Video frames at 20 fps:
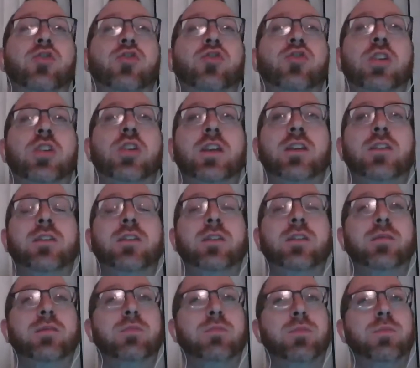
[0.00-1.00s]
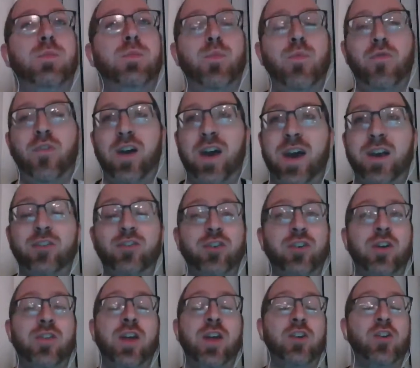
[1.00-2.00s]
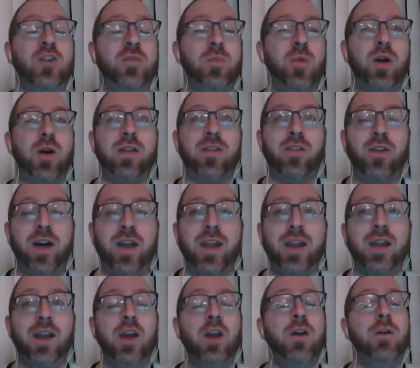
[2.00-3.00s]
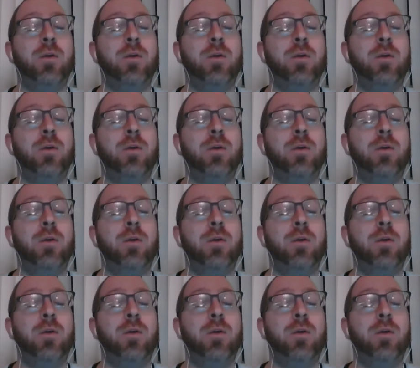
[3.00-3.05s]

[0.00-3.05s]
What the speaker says: she's faster. I think she's more athletic.